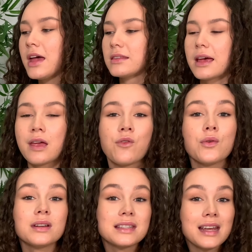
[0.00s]
that if you
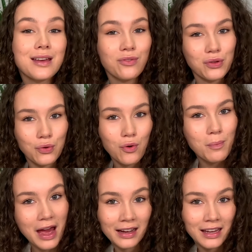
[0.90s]
receive your
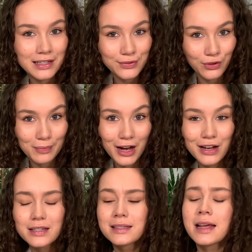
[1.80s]
package from
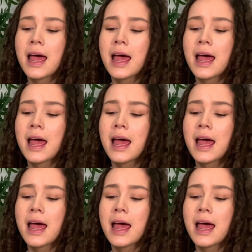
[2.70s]
us